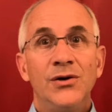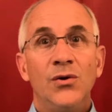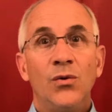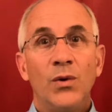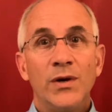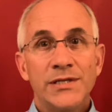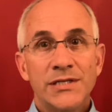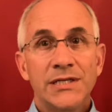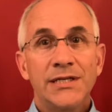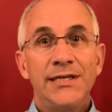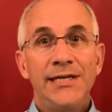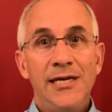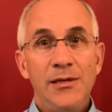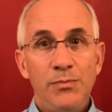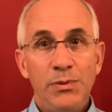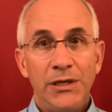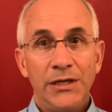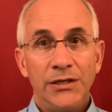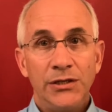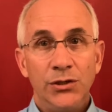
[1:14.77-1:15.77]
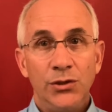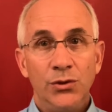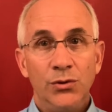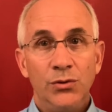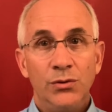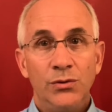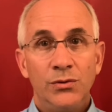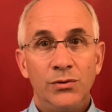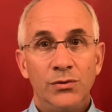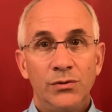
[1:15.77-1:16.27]
What's keeping you
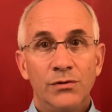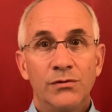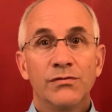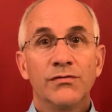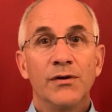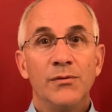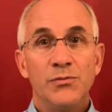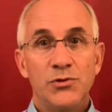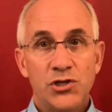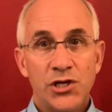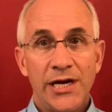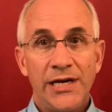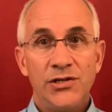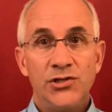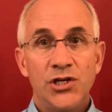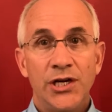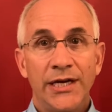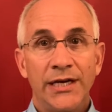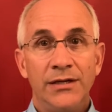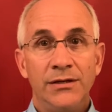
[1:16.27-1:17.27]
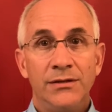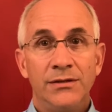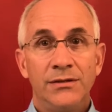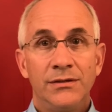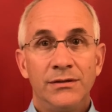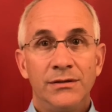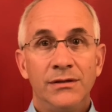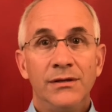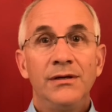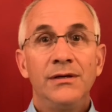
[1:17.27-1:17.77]
from changing it?
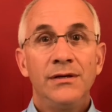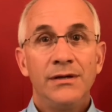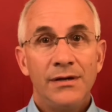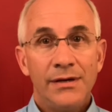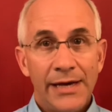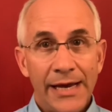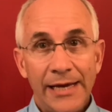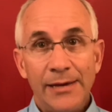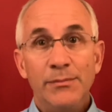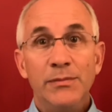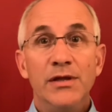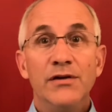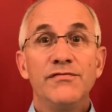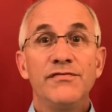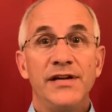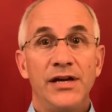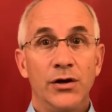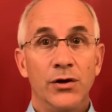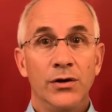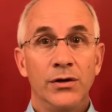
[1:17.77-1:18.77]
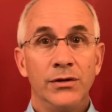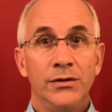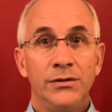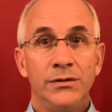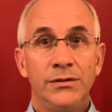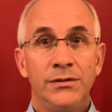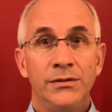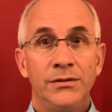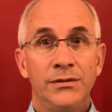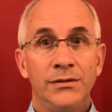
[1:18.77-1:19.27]
Name the fear.
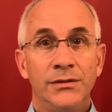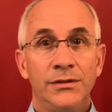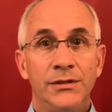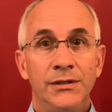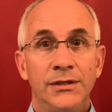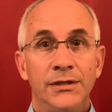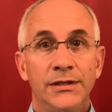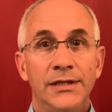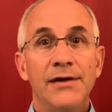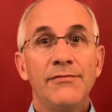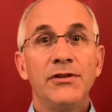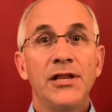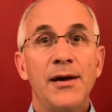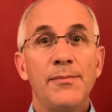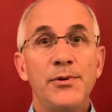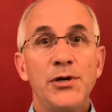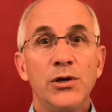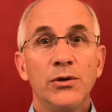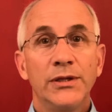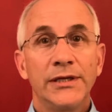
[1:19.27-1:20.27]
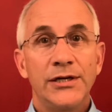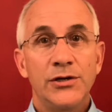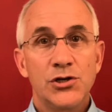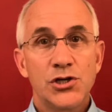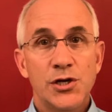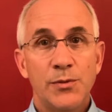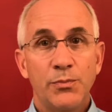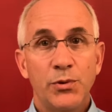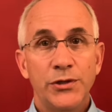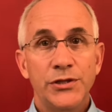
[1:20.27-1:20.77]
Level up your
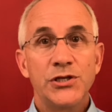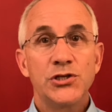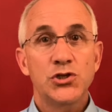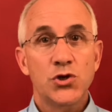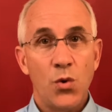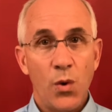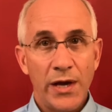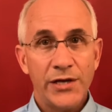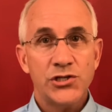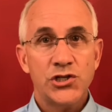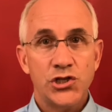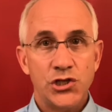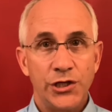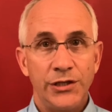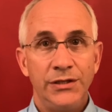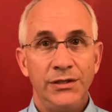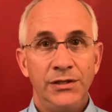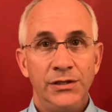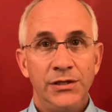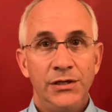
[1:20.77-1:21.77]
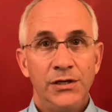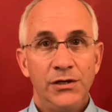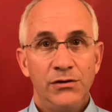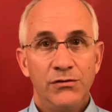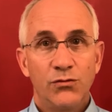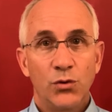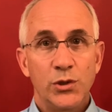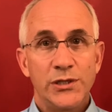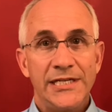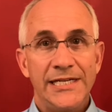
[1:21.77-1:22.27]
leadership with this question
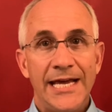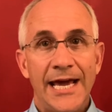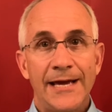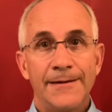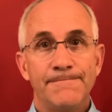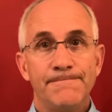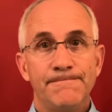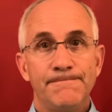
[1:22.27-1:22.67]
for today.